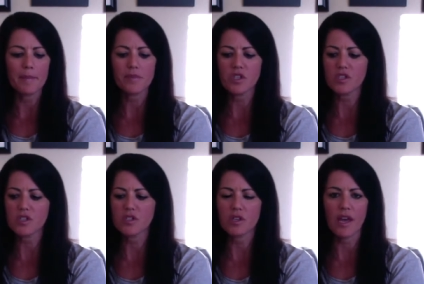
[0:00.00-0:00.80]

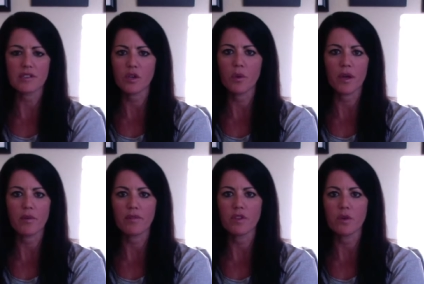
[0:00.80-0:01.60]
Just as a quick
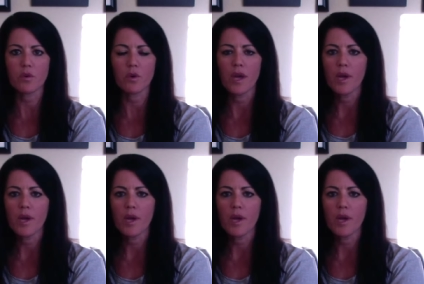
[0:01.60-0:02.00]
review,